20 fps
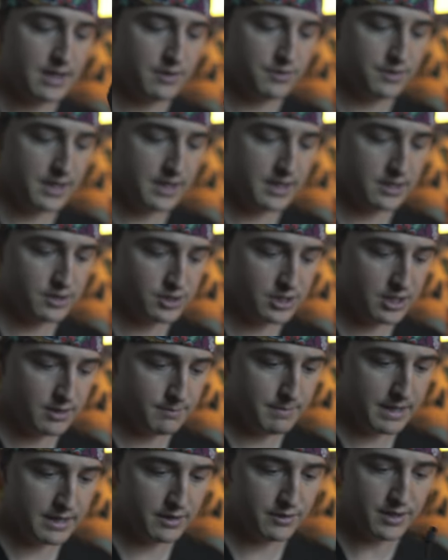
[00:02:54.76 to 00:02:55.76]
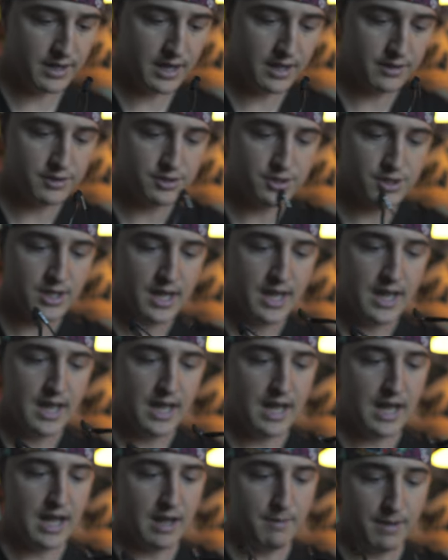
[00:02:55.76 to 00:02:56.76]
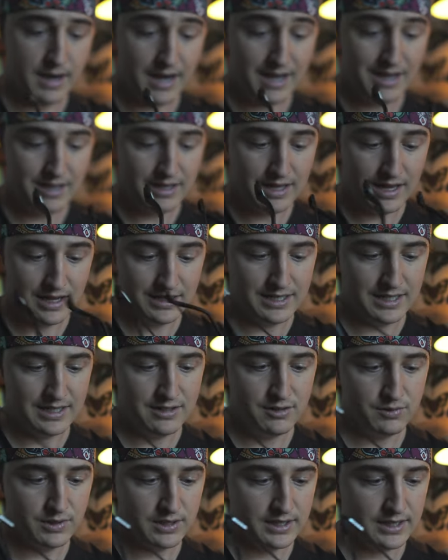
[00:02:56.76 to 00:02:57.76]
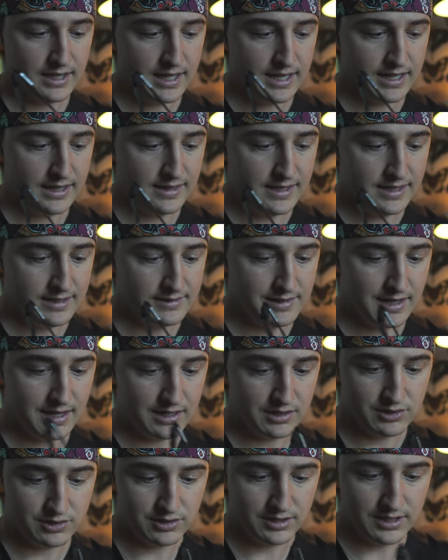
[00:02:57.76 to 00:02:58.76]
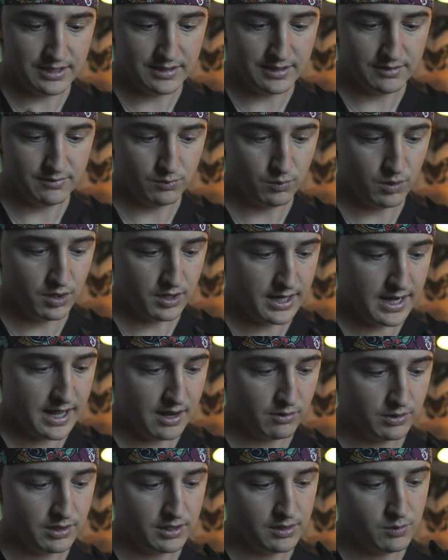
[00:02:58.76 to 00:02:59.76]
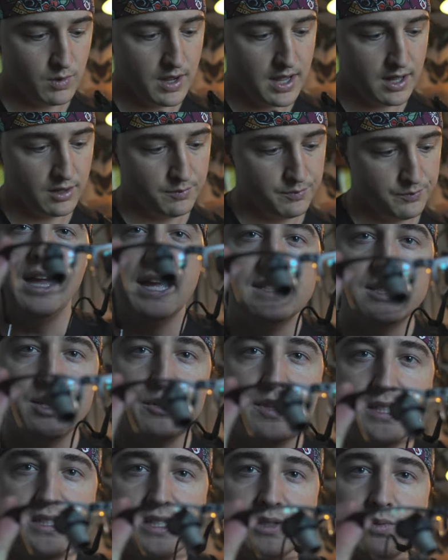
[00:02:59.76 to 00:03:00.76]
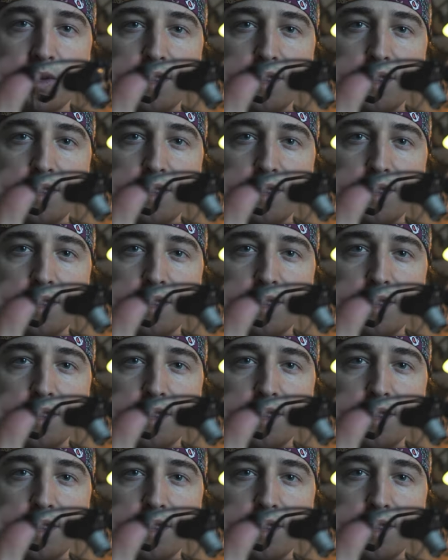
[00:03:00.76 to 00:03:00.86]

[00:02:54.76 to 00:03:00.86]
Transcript: out there, some better than others. But I tend to really like these, actually. They're working out really well. And so this is